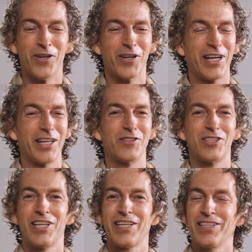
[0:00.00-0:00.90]
We're kind of
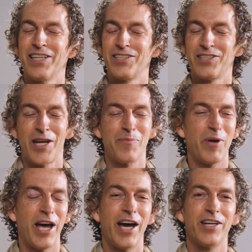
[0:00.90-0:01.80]
stuck in the same
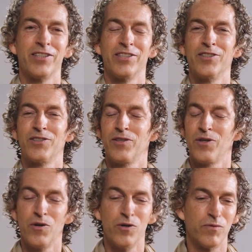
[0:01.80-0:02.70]
patterns
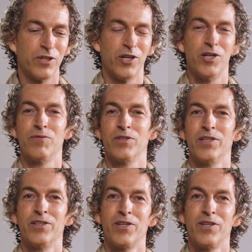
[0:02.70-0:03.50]
over and over.